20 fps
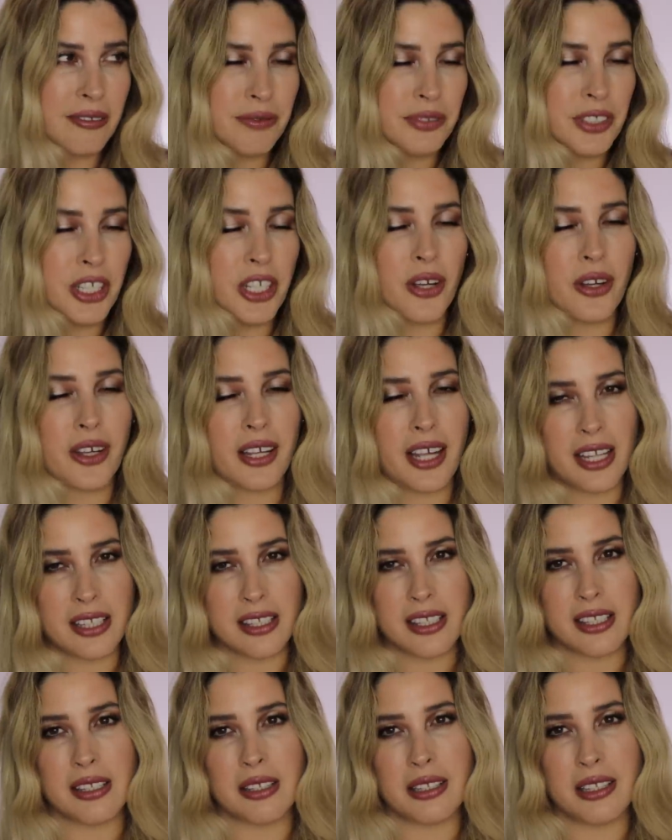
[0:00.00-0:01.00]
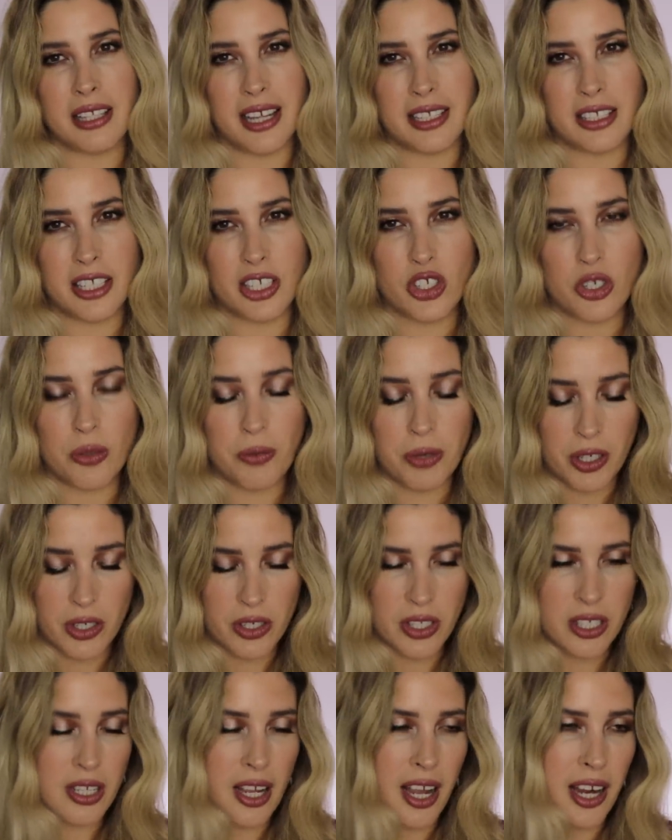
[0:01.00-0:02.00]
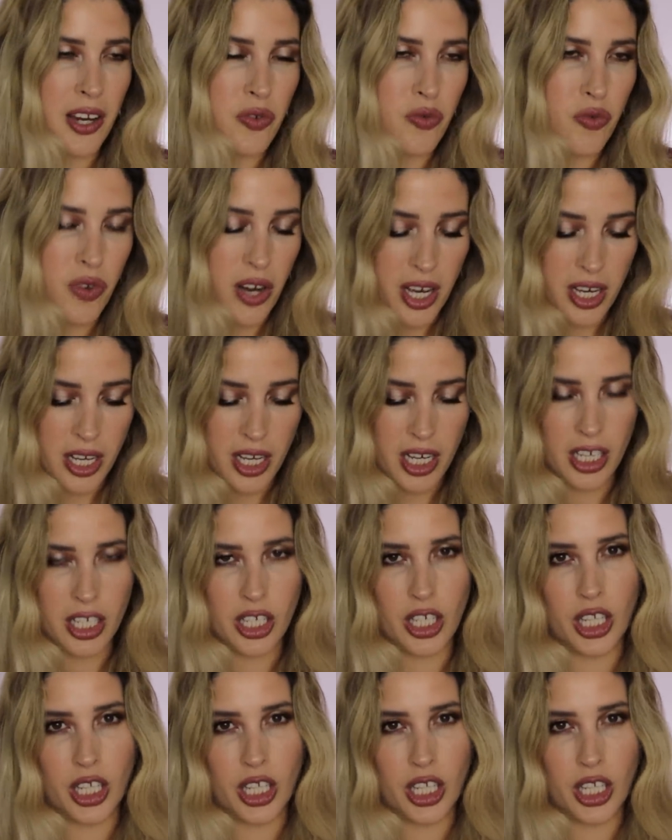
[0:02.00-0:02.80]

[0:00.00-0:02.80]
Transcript: you know gets the attention because it's hydrating,